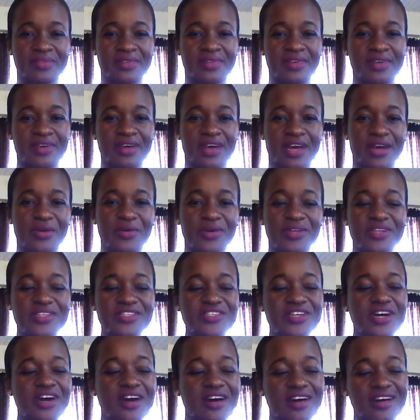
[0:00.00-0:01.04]
I want
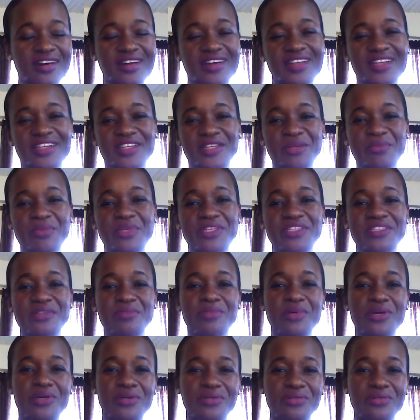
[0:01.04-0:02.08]
to talk a little bit
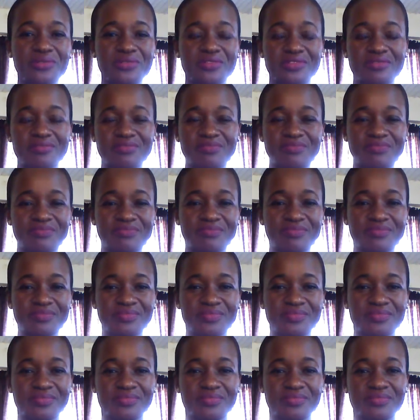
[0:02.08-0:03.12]
about
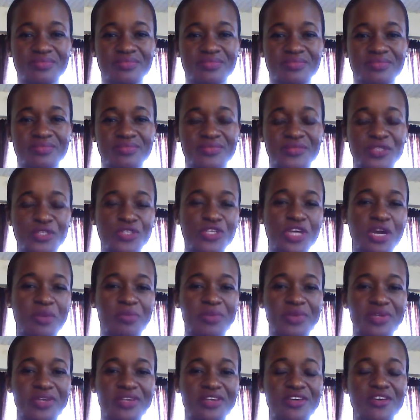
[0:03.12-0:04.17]
the
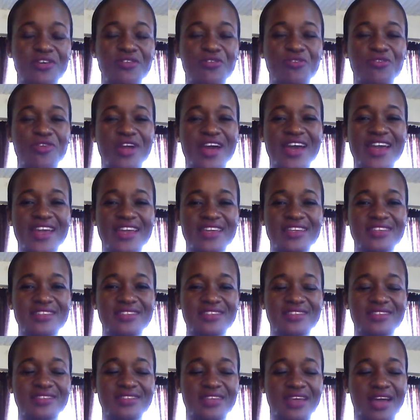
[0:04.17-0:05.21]
topic,
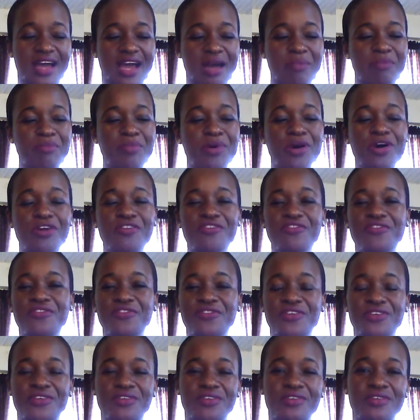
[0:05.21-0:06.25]
rise above
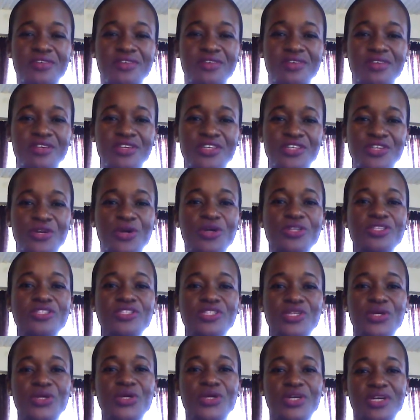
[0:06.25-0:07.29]
your
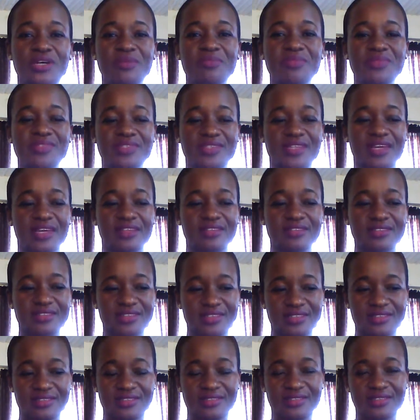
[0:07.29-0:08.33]

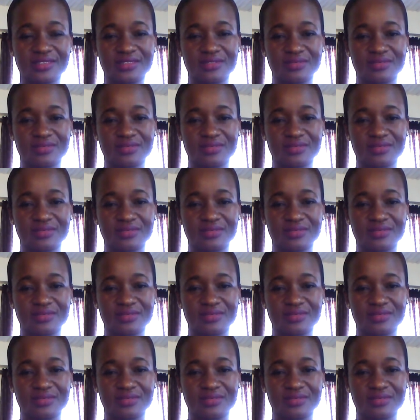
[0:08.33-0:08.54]
circumstances.